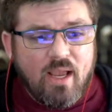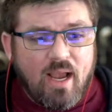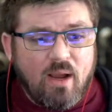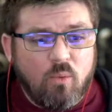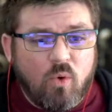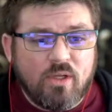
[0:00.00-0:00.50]

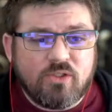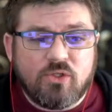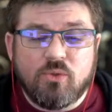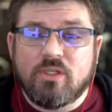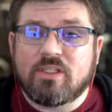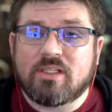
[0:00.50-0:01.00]
I want
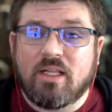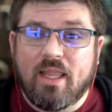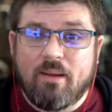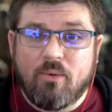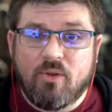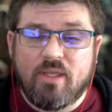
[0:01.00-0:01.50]
to
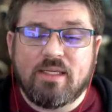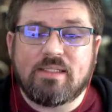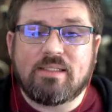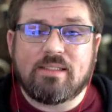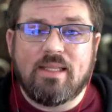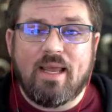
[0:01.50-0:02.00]
disclaimer
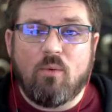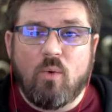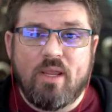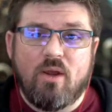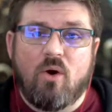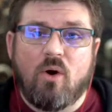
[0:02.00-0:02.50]
this that
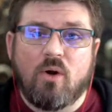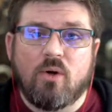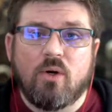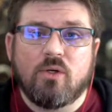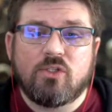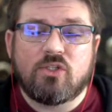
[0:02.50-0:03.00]
we
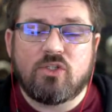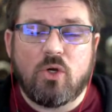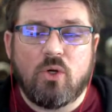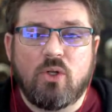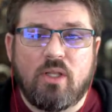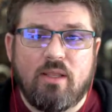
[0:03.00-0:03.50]
are
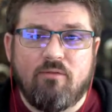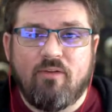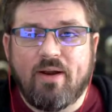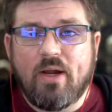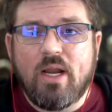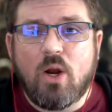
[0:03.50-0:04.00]
certainly
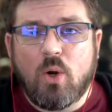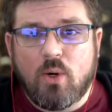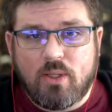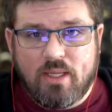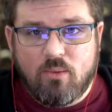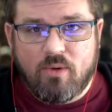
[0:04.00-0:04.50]
very
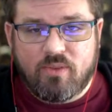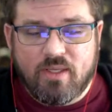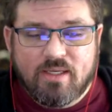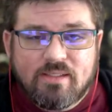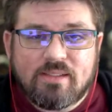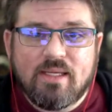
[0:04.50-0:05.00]
early with
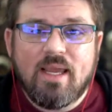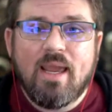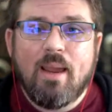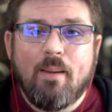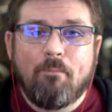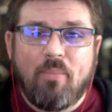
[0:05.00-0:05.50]
this,
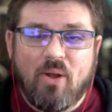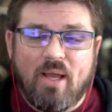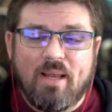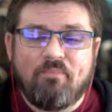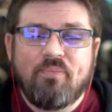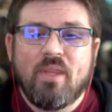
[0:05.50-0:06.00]

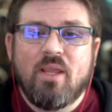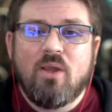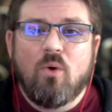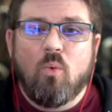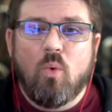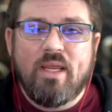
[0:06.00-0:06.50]
but
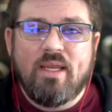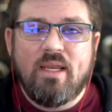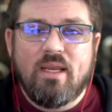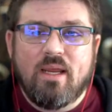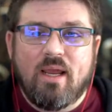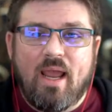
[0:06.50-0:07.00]

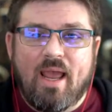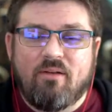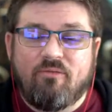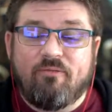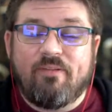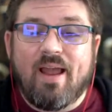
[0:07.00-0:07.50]
we
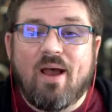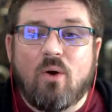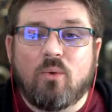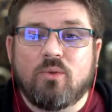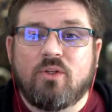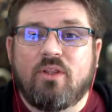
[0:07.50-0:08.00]
had
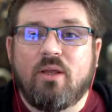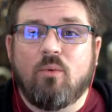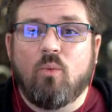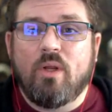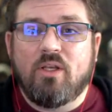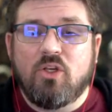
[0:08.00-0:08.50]
found that
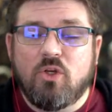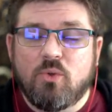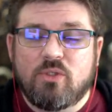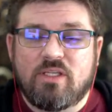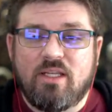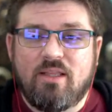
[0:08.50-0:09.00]
when
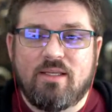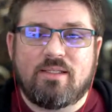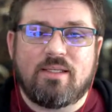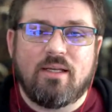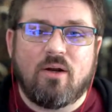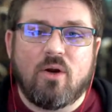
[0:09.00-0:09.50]
using
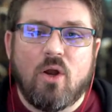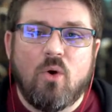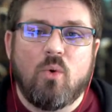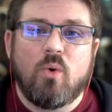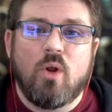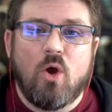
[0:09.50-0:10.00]
this in our
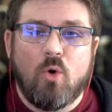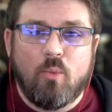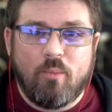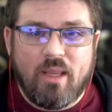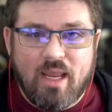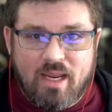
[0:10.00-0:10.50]
own
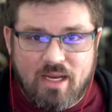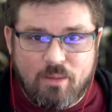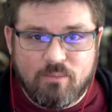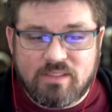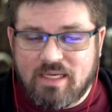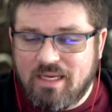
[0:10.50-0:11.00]
home
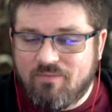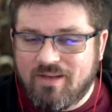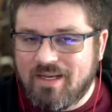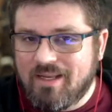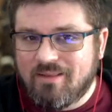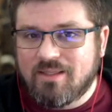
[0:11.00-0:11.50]
games,
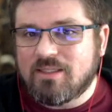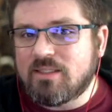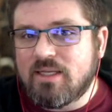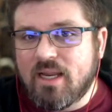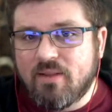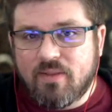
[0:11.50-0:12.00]
even in the
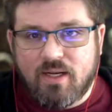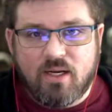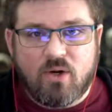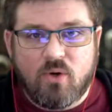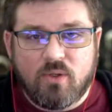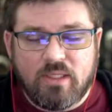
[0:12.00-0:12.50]
state that
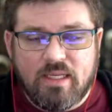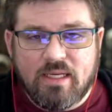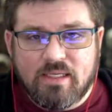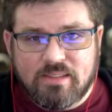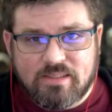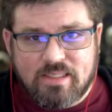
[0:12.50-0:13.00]
it
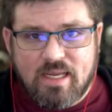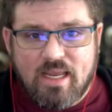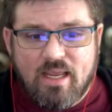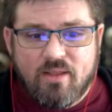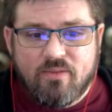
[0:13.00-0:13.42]
currently is,